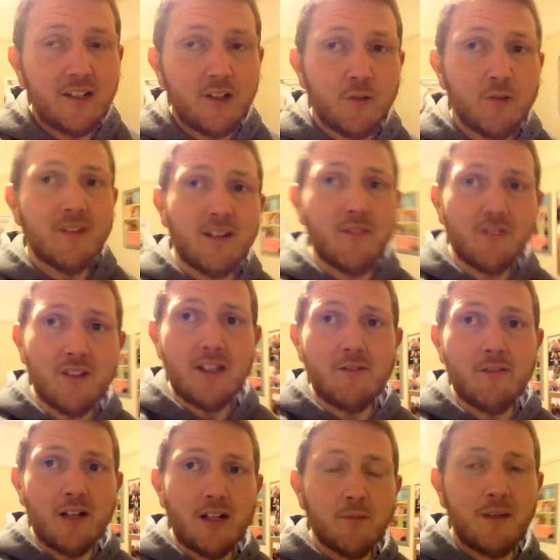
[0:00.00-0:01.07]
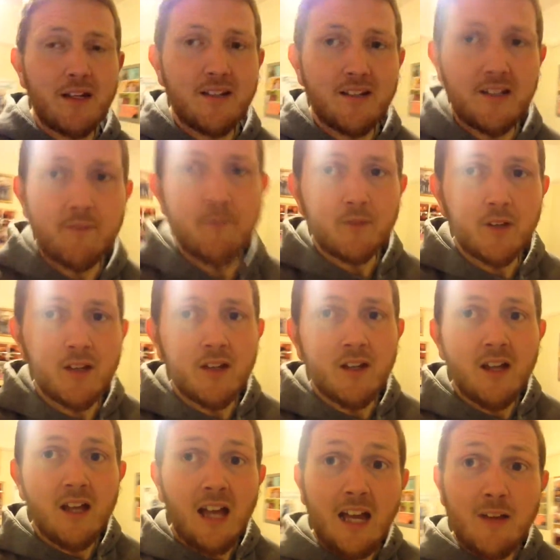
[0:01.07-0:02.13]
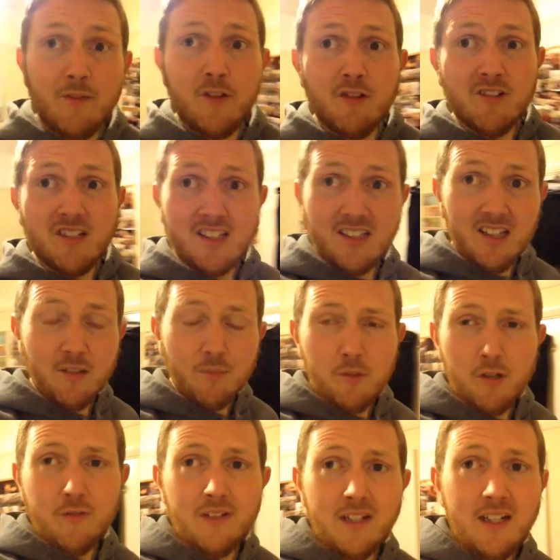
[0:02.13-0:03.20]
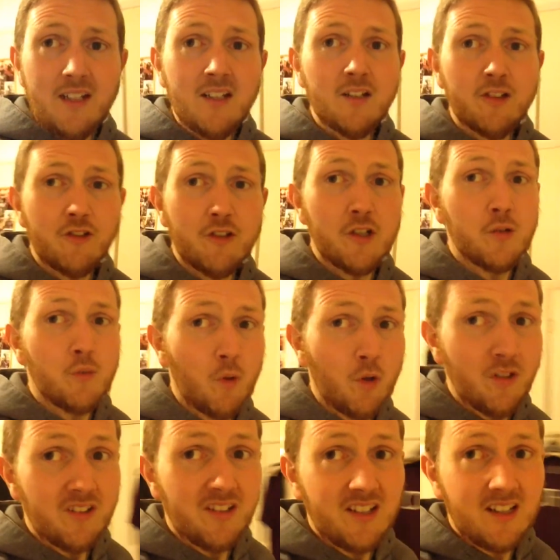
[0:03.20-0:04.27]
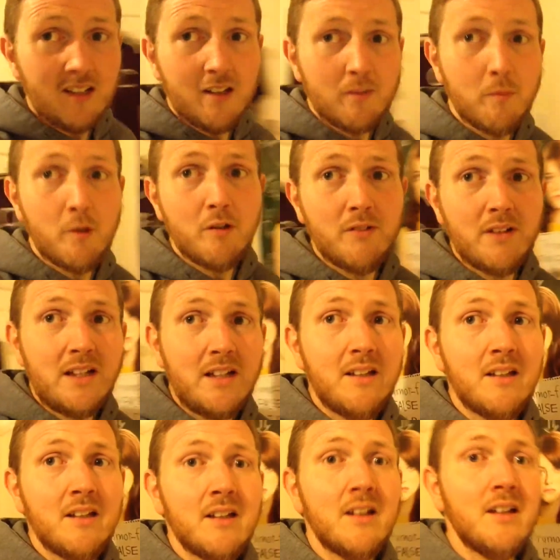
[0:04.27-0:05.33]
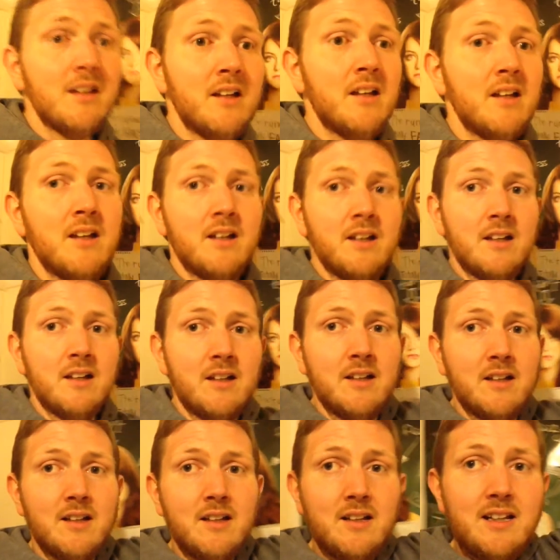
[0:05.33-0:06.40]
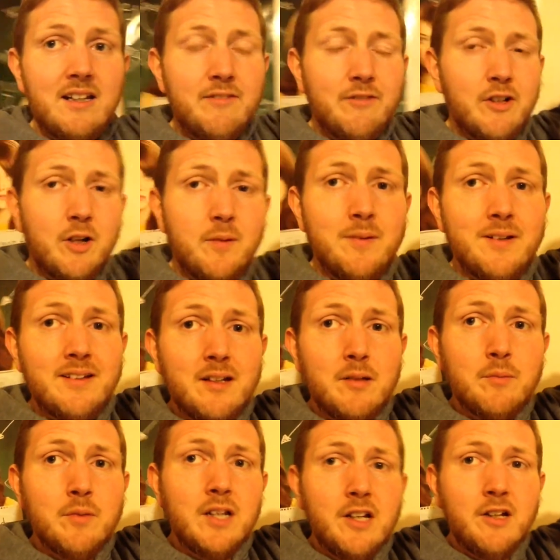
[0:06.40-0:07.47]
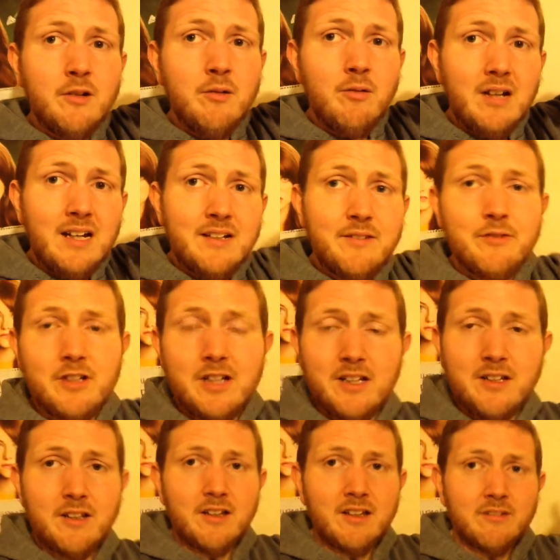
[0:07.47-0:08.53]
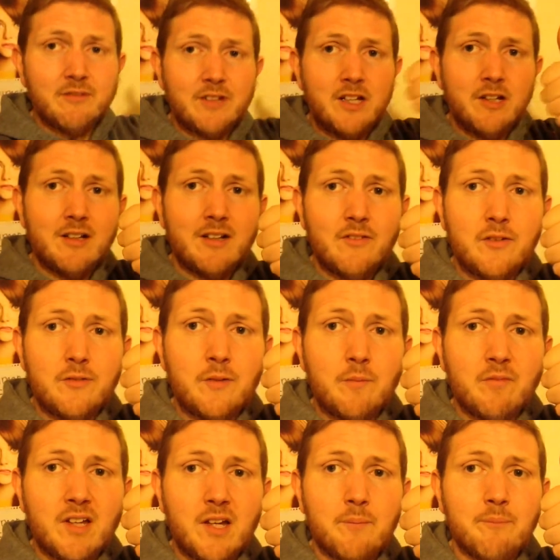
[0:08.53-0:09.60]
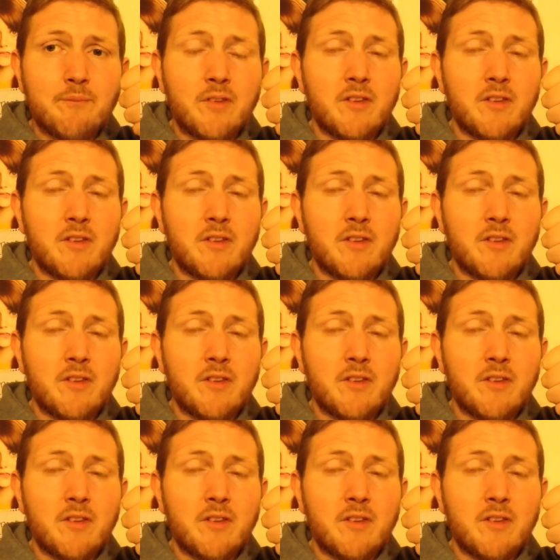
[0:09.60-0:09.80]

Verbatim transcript: I would definitely recommend it. Have you seen this movie? Do you want to see this movie? Leave a comment down below and if you liked this video give it a thumbs up.